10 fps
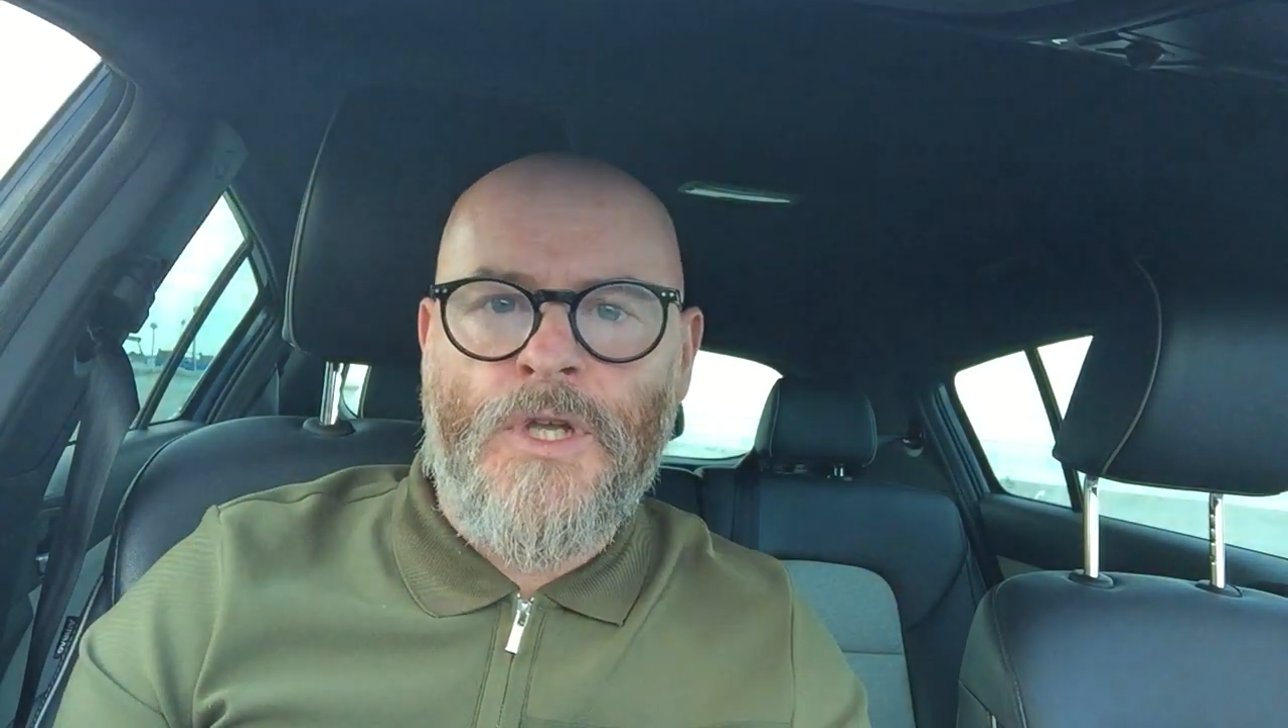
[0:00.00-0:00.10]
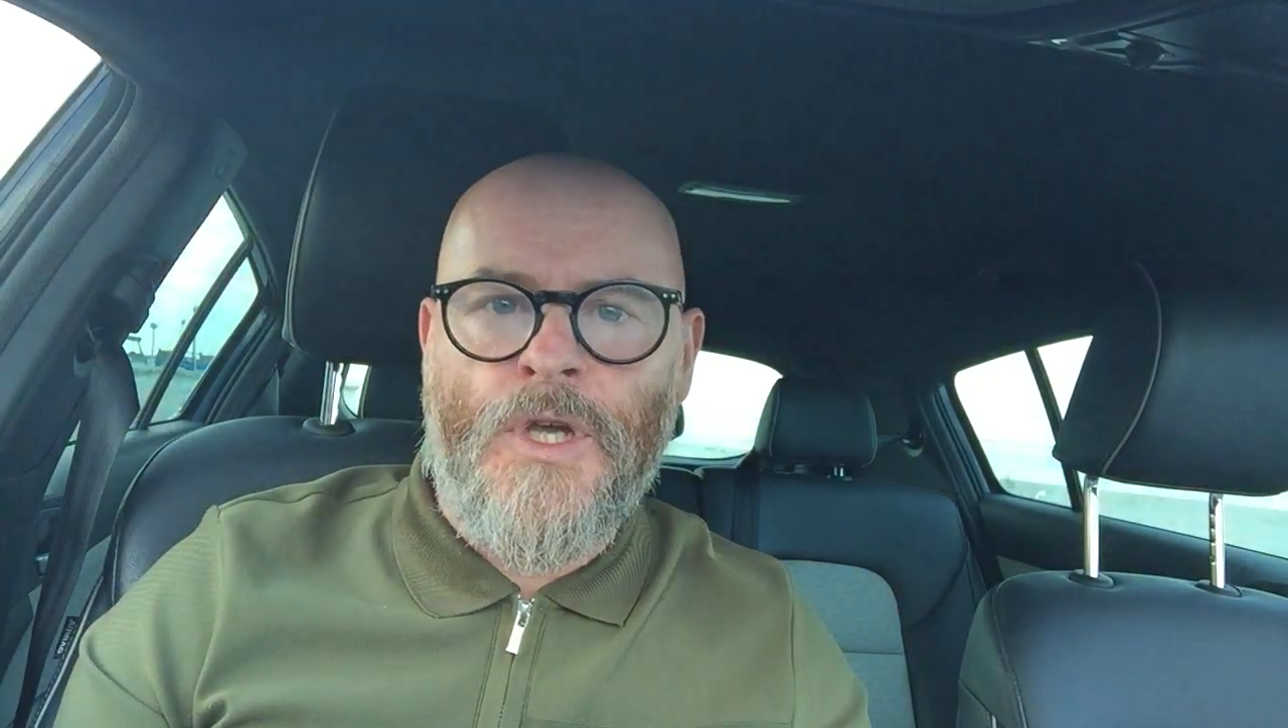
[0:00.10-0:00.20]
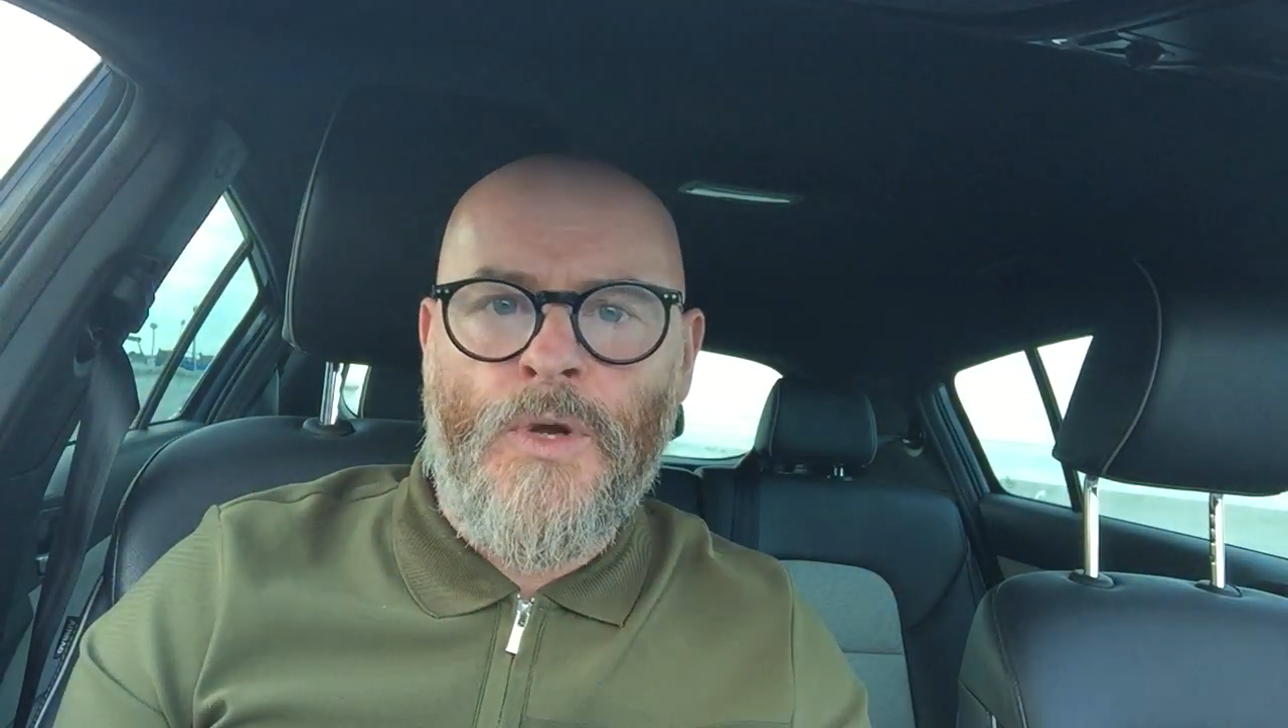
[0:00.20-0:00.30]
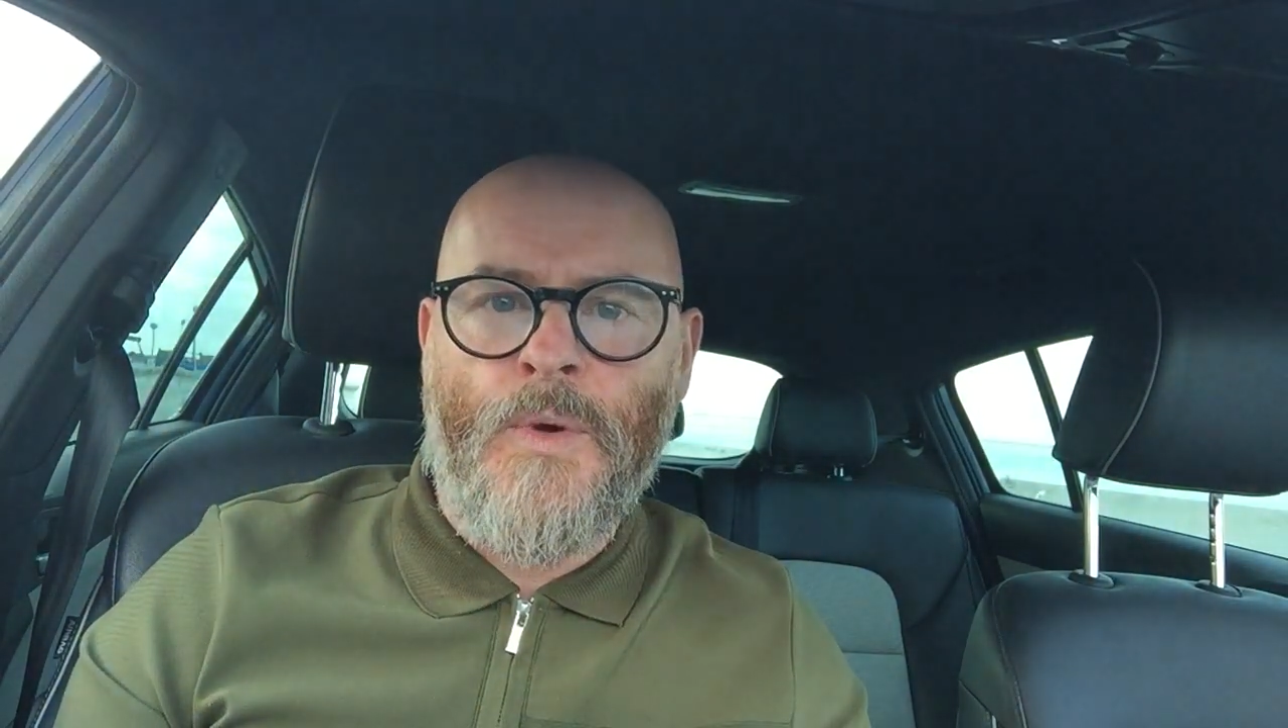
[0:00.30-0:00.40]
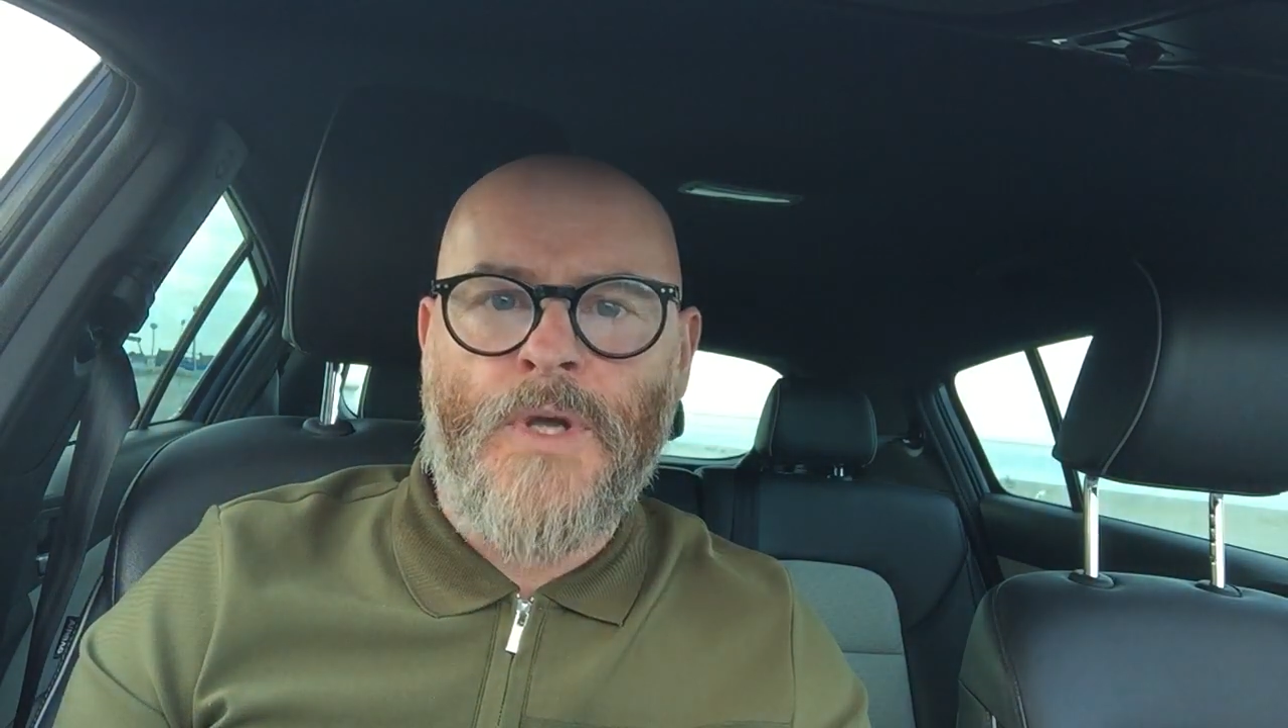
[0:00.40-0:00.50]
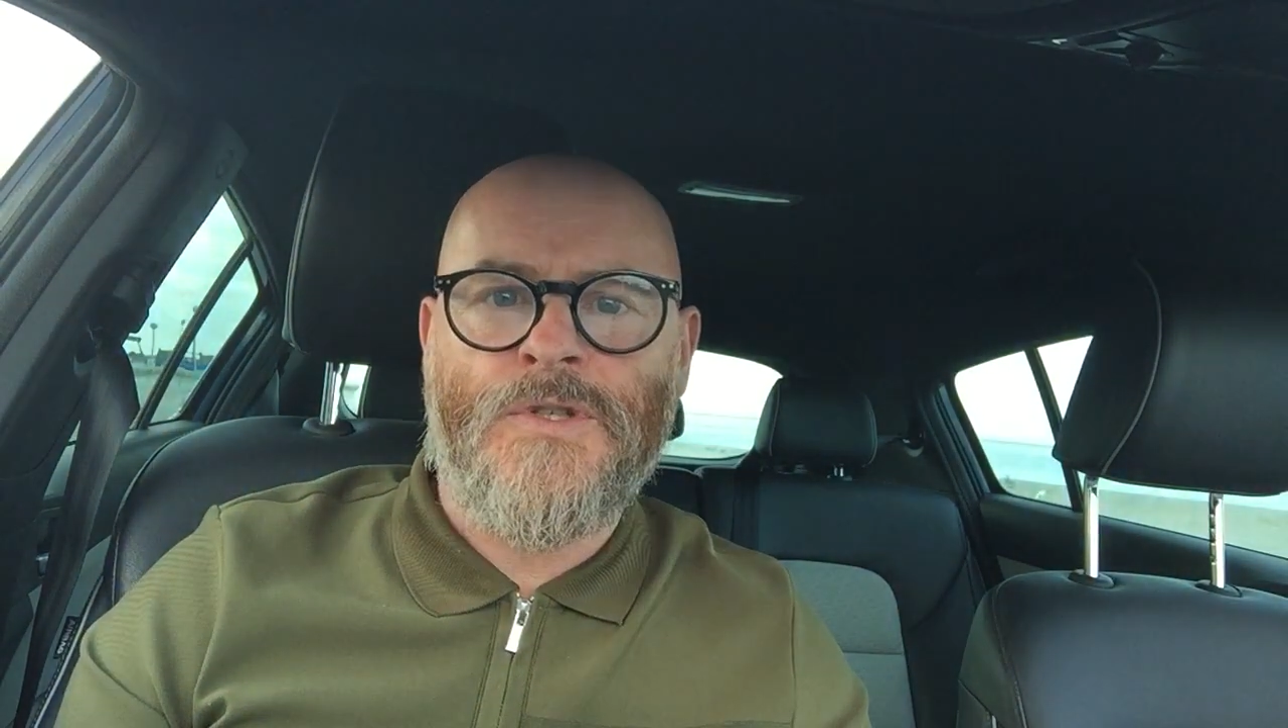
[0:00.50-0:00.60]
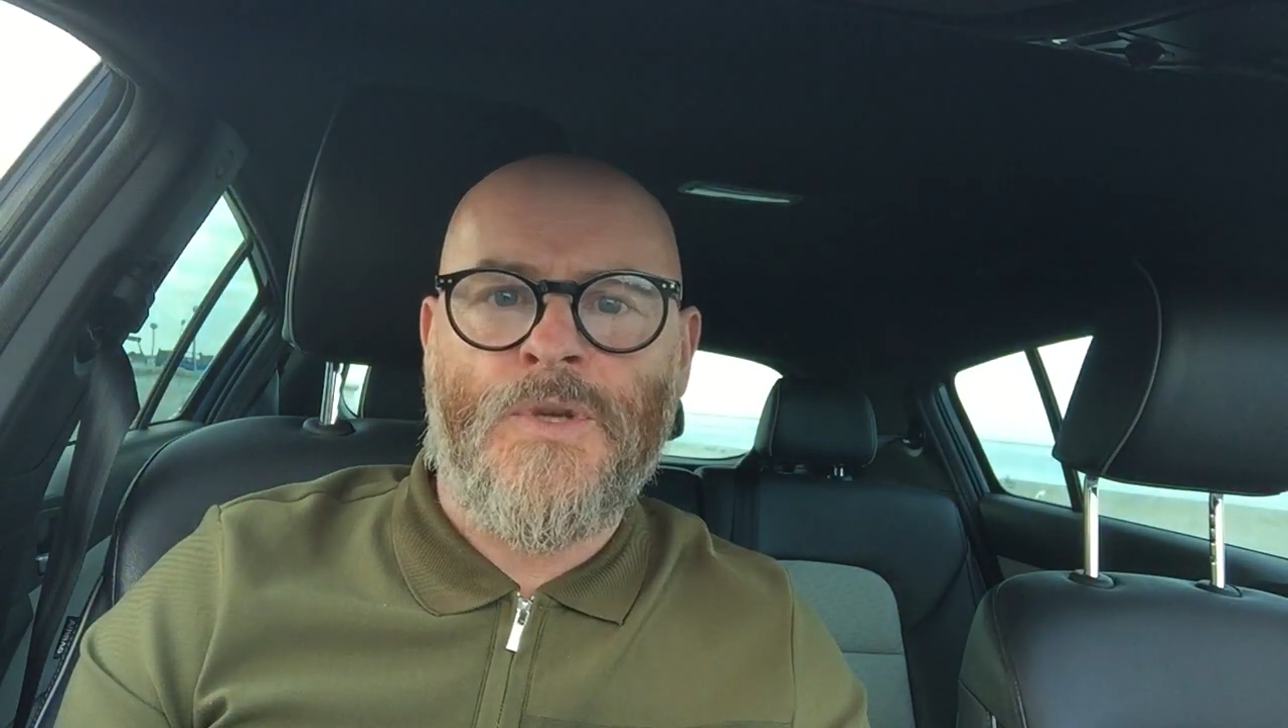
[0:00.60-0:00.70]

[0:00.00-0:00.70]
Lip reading: you